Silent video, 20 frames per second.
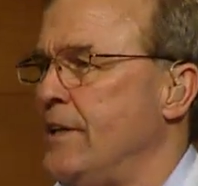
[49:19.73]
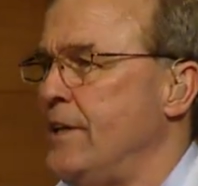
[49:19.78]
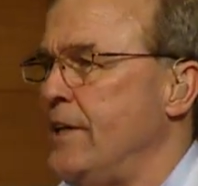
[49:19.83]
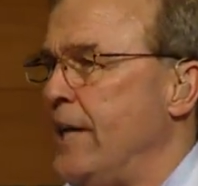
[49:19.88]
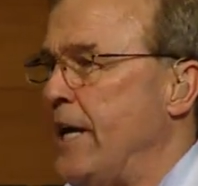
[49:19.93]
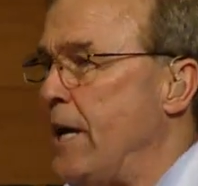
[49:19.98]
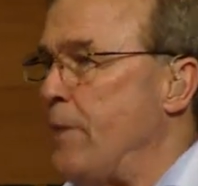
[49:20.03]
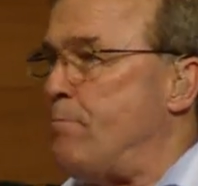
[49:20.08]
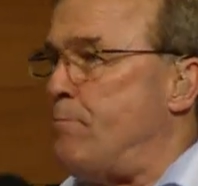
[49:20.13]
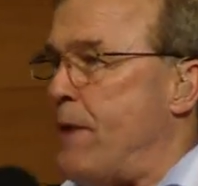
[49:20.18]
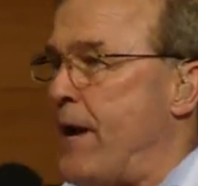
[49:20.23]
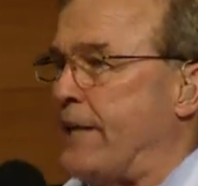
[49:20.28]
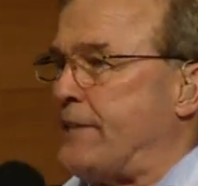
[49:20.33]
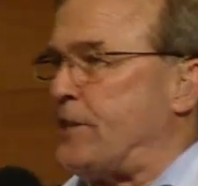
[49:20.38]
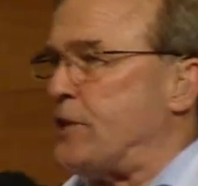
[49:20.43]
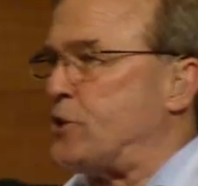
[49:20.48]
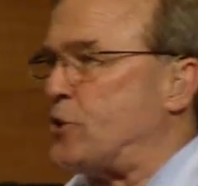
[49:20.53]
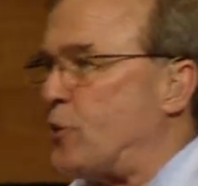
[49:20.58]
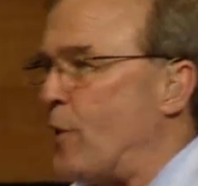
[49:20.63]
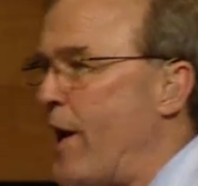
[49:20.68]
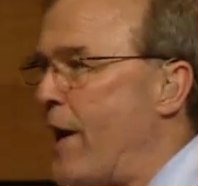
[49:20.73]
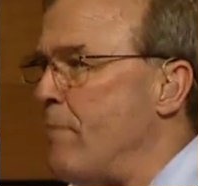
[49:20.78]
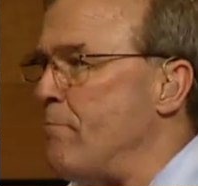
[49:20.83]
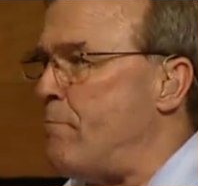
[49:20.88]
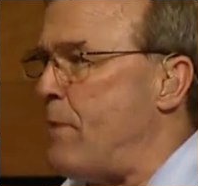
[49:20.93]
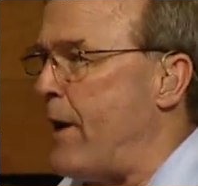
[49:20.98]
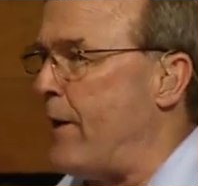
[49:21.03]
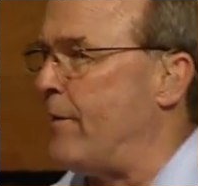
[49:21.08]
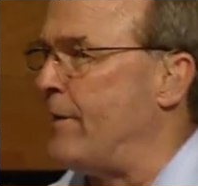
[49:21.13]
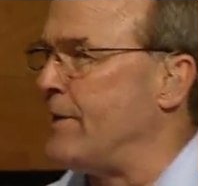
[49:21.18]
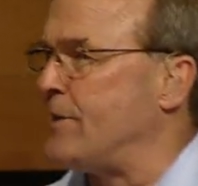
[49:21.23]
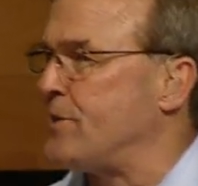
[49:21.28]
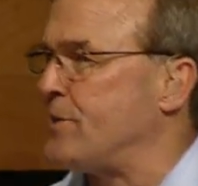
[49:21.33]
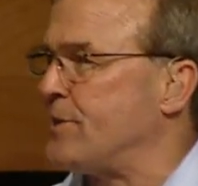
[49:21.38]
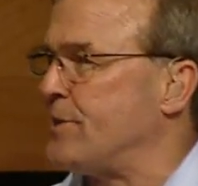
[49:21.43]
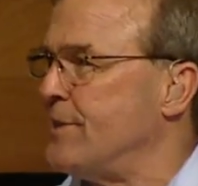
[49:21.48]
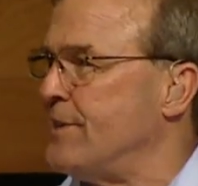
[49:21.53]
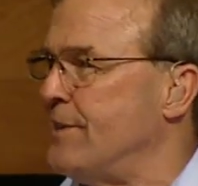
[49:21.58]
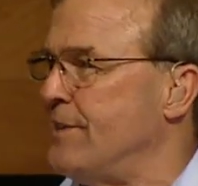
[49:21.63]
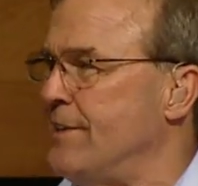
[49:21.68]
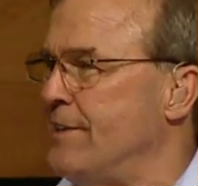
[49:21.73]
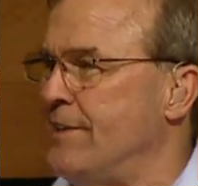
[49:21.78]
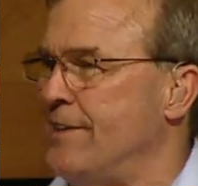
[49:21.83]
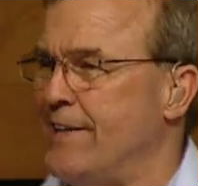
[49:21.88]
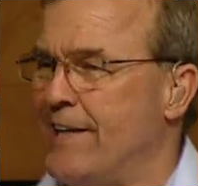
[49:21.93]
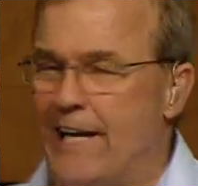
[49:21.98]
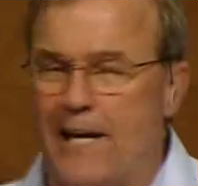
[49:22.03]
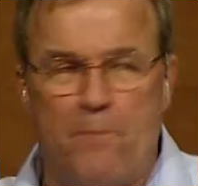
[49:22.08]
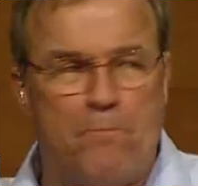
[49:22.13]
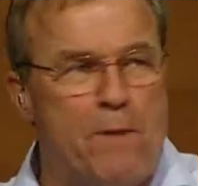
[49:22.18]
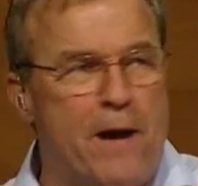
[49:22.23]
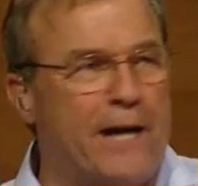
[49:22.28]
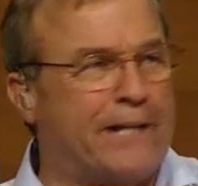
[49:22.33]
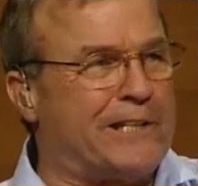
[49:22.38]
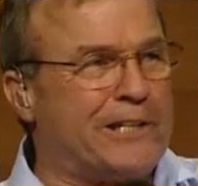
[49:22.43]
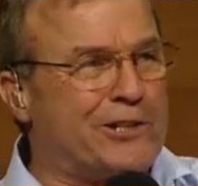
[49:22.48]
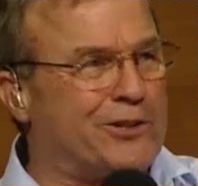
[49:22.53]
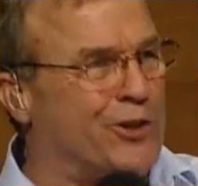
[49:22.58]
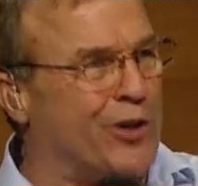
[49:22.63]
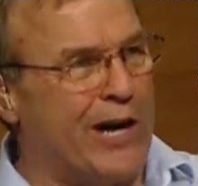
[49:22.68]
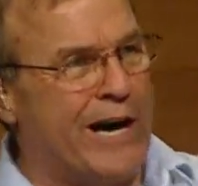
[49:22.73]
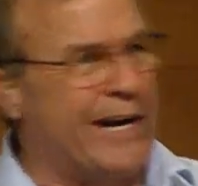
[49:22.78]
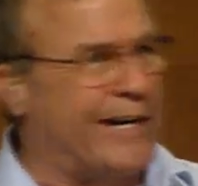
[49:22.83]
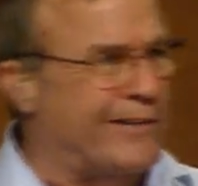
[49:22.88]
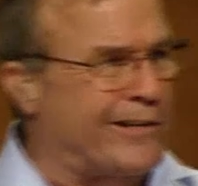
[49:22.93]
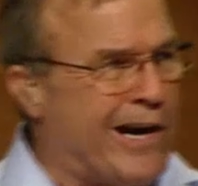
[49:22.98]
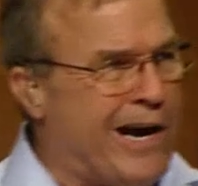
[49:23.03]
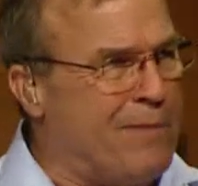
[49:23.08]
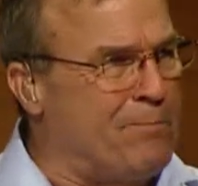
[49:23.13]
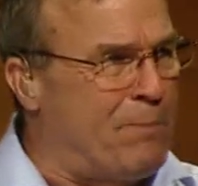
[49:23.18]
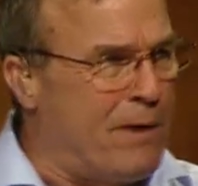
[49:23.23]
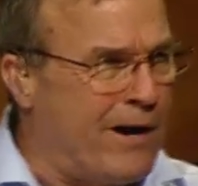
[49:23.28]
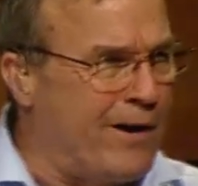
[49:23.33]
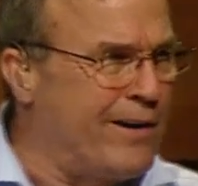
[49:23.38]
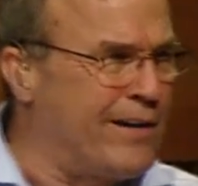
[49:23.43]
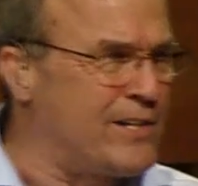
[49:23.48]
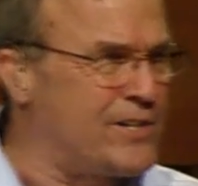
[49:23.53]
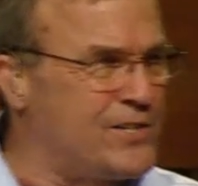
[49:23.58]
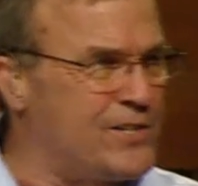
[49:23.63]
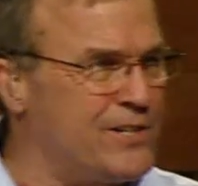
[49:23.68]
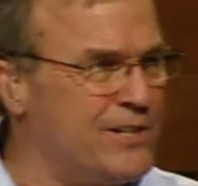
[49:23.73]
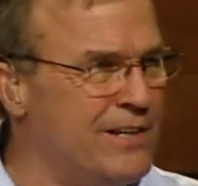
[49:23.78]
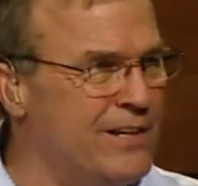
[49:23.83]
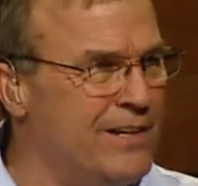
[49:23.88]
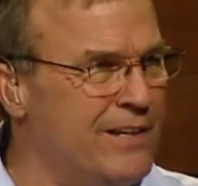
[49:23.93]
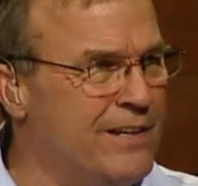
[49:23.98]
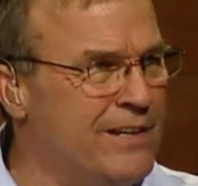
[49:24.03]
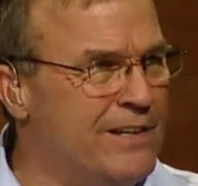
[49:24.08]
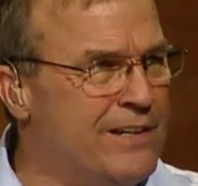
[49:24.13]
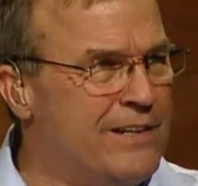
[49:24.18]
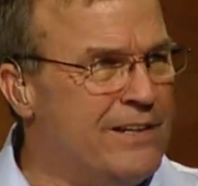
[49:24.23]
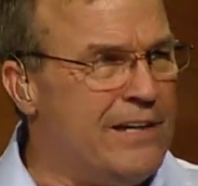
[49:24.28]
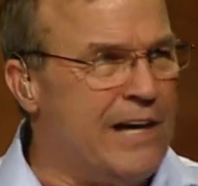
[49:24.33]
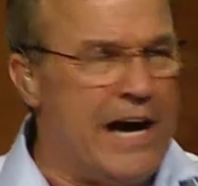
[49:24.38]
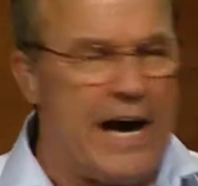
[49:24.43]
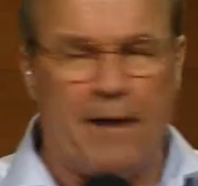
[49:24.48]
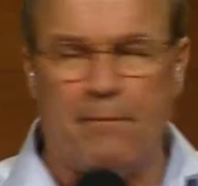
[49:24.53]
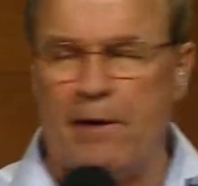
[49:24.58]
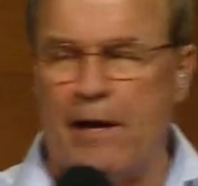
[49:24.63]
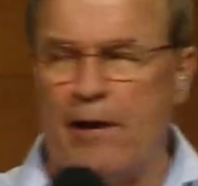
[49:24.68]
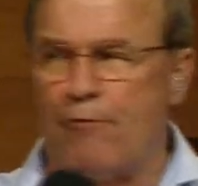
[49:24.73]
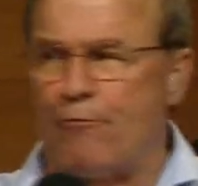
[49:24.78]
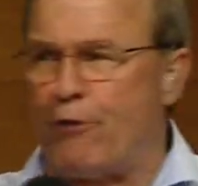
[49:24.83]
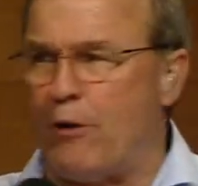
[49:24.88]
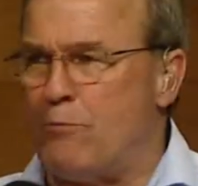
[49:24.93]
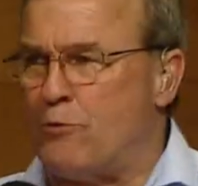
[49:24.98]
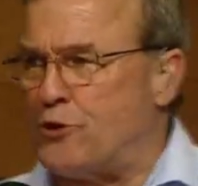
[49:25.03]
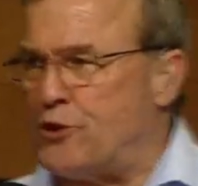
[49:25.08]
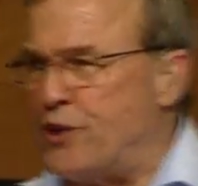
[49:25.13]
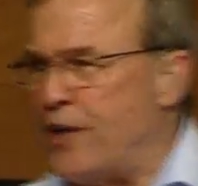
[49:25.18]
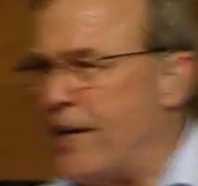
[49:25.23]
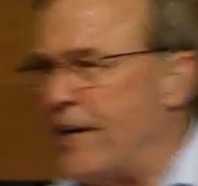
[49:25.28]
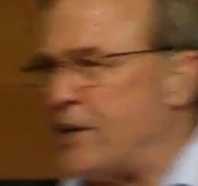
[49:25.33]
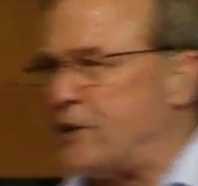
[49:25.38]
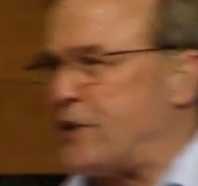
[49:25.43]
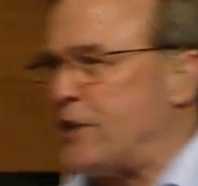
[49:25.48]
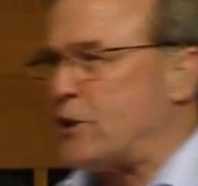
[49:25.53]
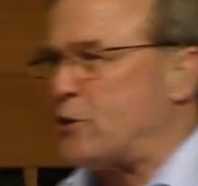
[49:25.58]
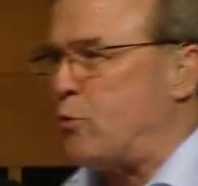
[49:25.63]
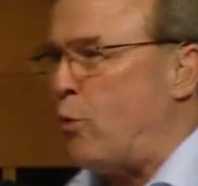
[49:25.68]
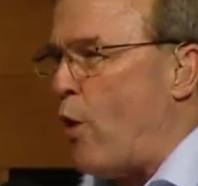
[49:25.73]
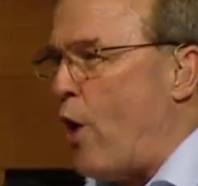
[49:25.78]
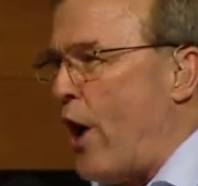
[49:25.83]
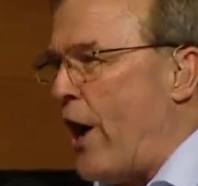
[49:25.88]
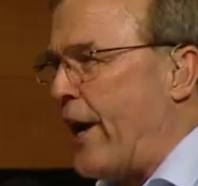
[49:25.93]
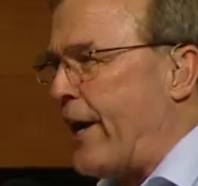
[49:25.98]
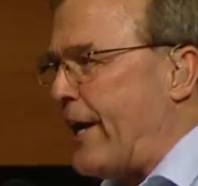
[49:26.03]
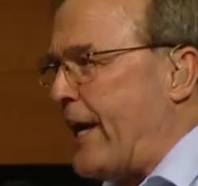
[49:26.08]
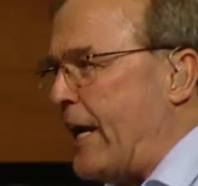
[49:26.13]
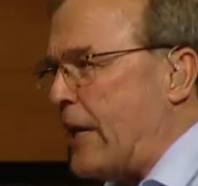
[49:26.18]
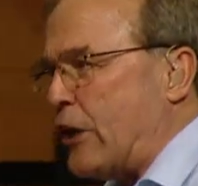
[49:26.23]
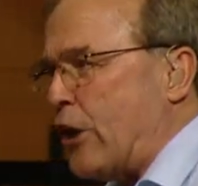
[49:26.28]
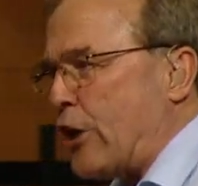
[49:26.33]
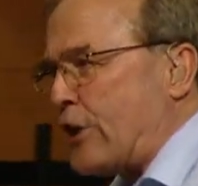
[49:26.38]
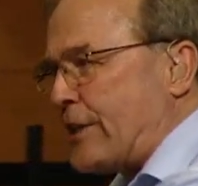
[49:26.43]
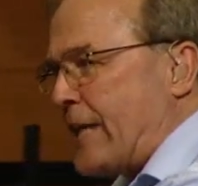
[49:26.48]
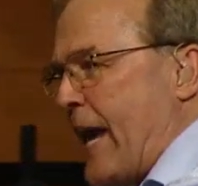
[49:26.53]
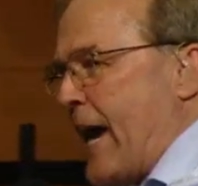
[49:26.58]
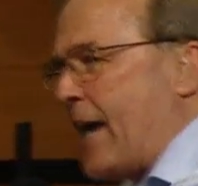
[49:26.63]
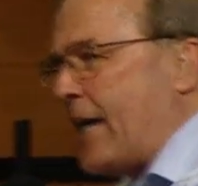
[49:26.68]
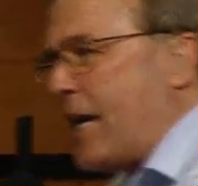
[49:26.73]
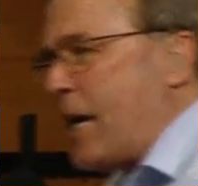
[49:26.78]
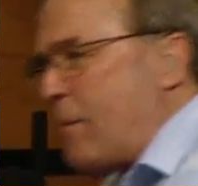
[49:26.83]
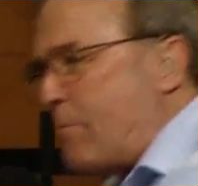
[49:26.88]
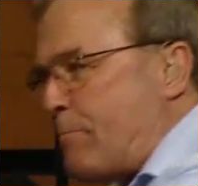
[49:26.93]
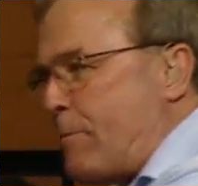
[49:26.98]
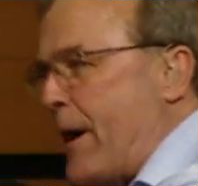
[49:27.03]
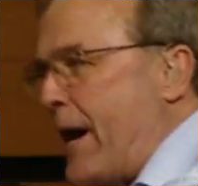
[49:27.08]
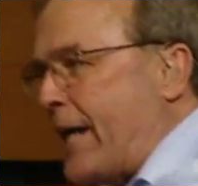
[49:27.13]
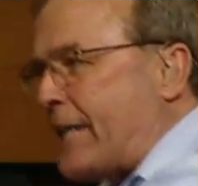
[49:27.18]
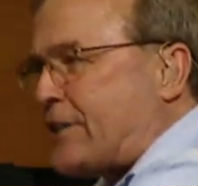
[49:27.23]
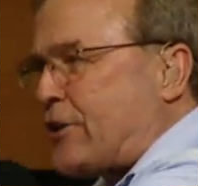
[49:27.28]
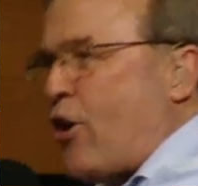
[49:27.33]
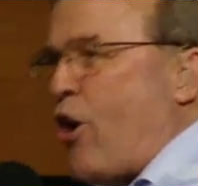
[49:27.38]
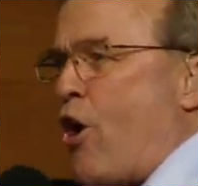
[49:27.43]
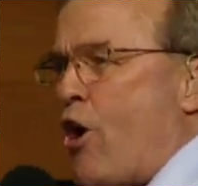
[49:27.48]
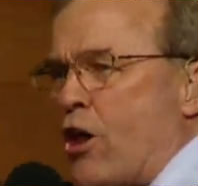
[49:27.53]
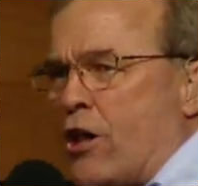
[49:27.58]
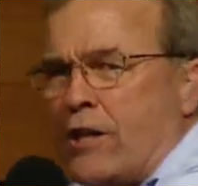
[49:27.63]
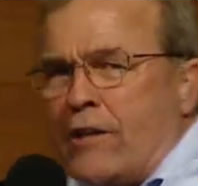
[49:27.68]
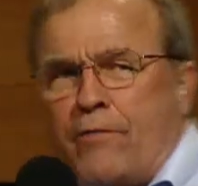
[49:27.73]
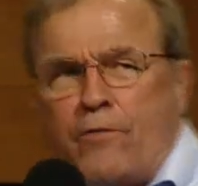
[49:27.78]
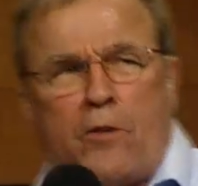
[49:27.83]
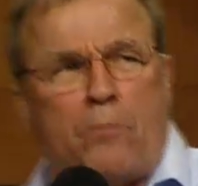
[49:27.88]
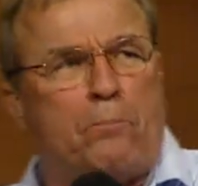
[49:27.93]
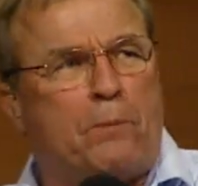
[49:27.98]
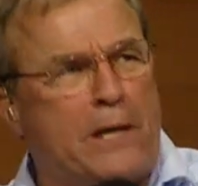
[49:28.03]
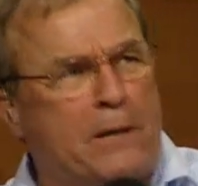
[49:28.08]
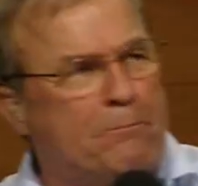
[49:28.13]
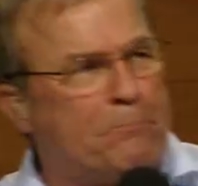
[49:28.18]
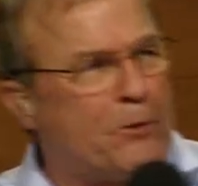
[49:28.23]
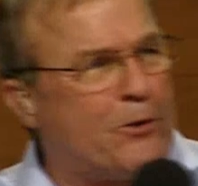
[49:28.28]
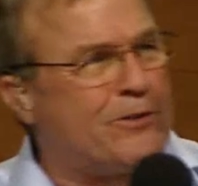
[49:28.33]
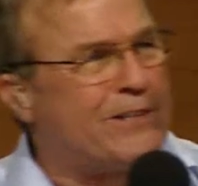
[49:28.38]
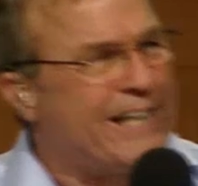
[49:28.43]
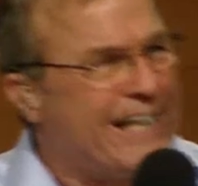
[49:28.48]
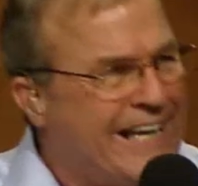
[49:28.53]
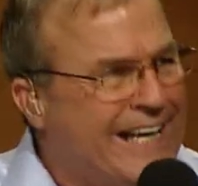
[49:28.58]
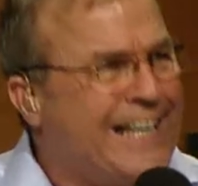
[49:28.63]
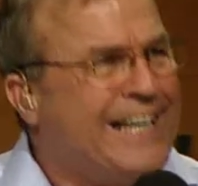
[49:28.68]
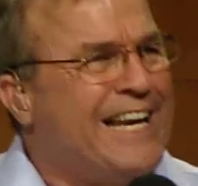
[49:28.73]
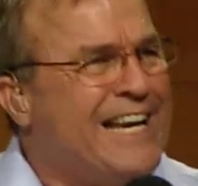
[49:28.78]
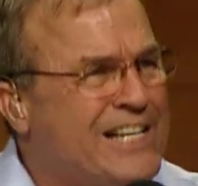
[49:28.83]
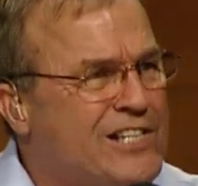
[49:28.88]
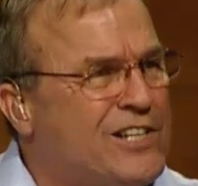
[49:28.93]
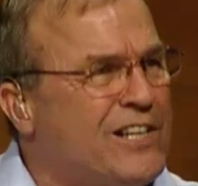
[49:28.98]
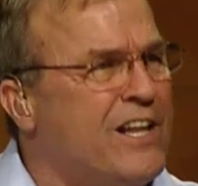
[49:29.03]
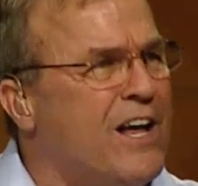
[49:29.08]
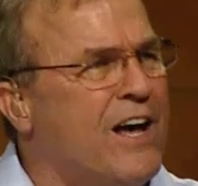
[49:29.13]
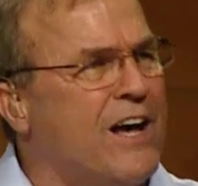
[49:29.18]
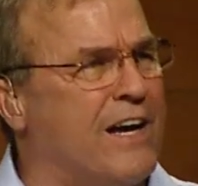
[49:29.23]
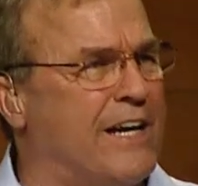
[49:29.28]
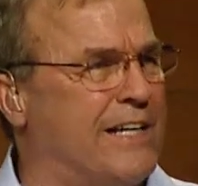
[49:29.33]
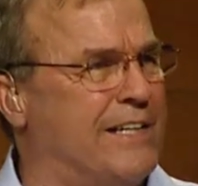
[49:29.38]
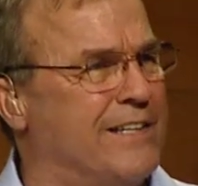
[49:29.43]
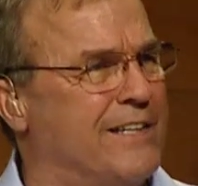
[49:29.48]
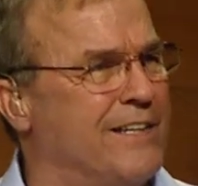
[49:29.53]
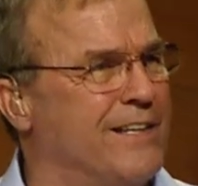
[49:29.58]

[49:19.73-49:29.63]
He picked his grandparents, he picked his great grandparents. I mean, from Genesis 1, he looked down, he picked all of the people in his line.